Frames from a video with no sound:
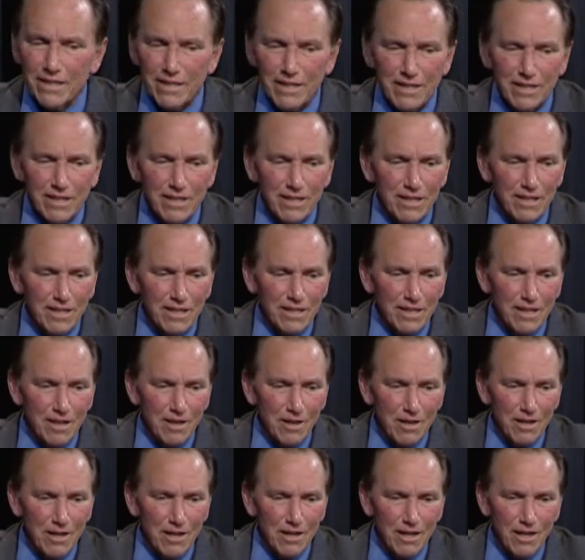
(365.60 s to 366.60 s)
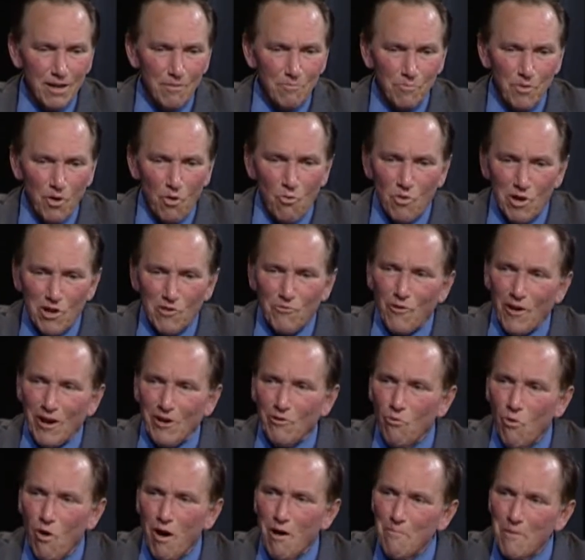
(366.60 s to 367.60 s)
But
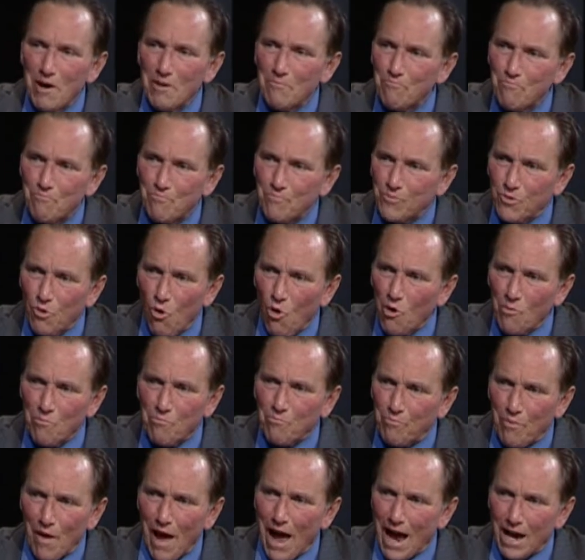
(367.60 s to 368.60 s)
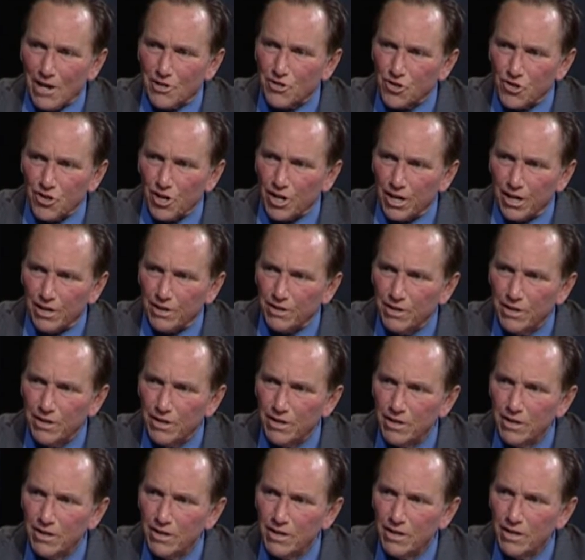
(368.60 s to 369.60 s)
what if I don't want my door bashed
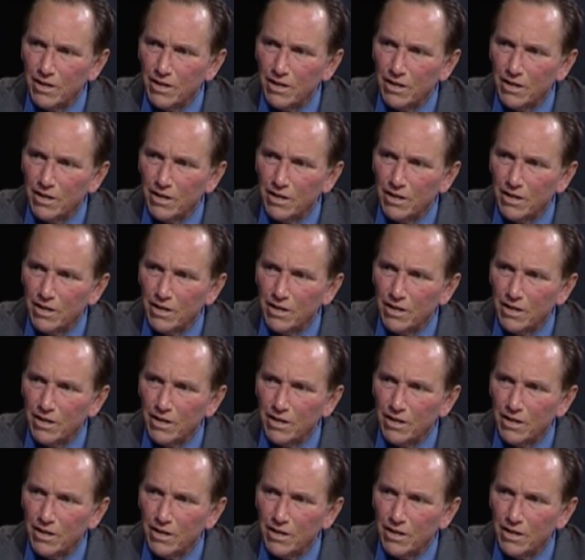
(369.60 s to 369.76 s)
in?